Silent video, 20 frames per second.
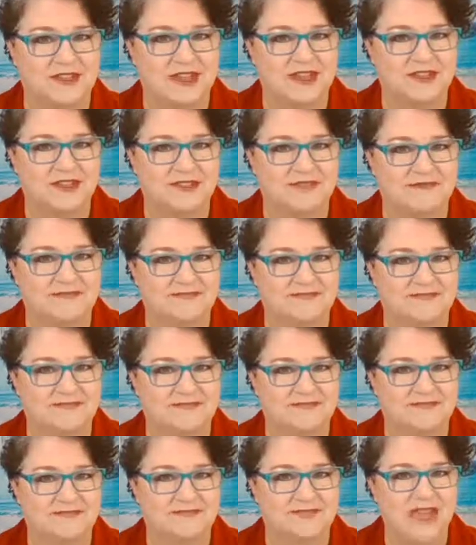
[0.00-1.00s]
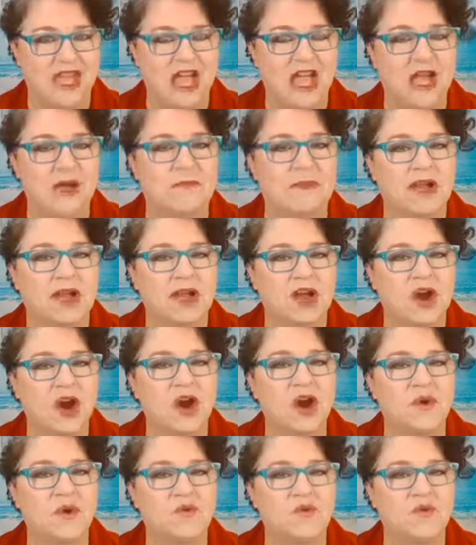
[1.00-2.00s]
chase. My
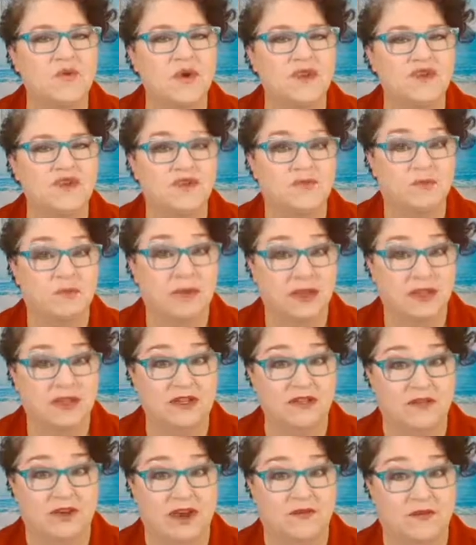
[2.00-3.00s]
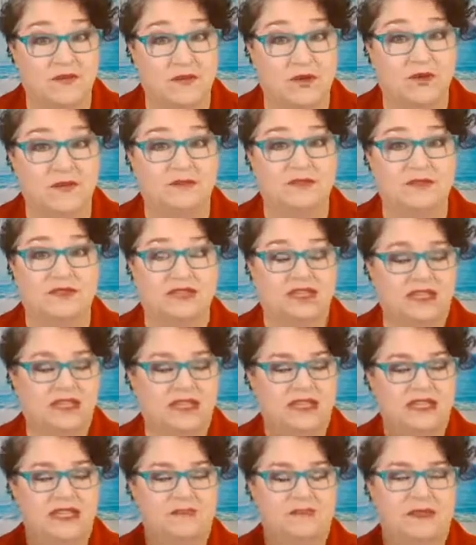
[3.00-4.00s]
car was barely drivable. She
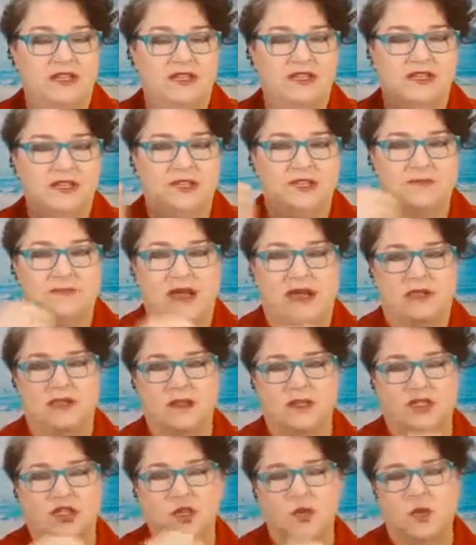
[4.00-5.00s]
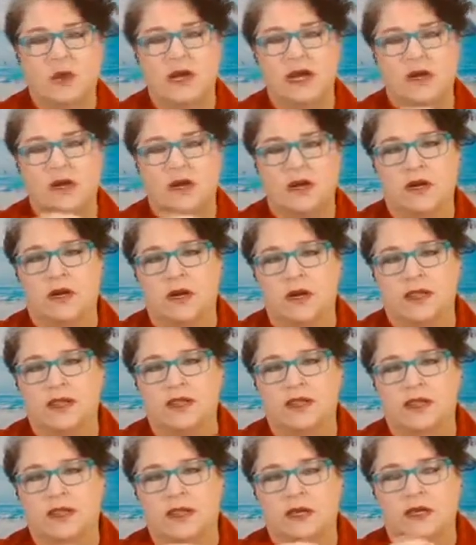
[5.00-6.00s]
had hit me just about square
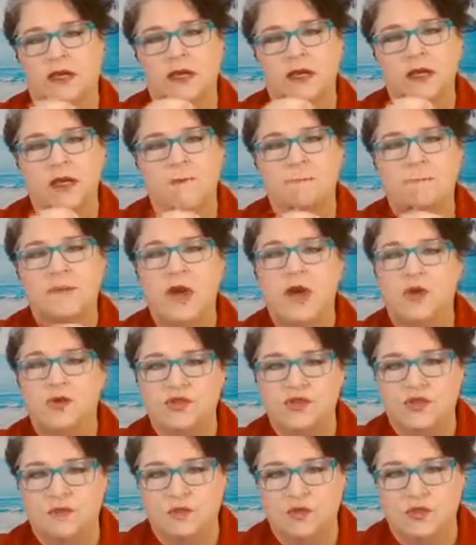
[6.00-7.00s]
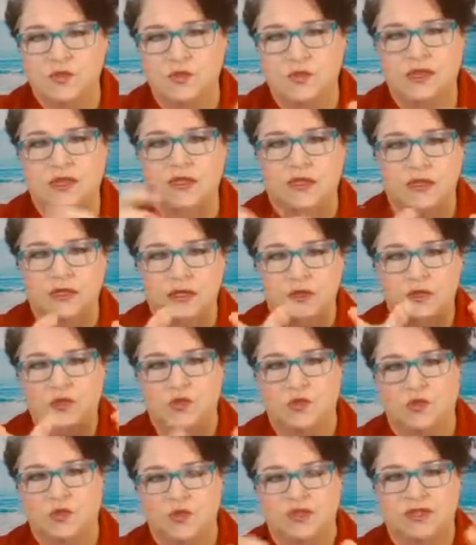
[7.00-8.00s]
on the post between the two
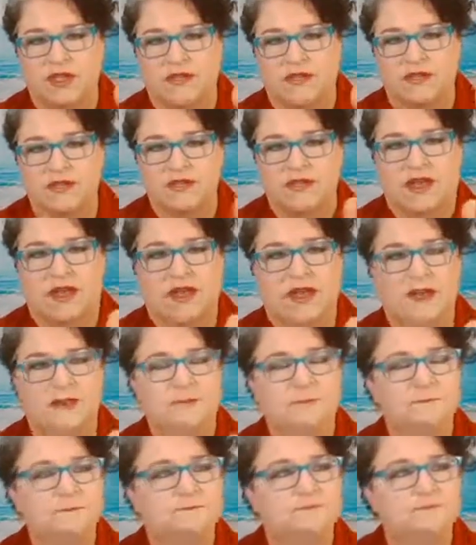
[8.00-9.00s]
doors on the side.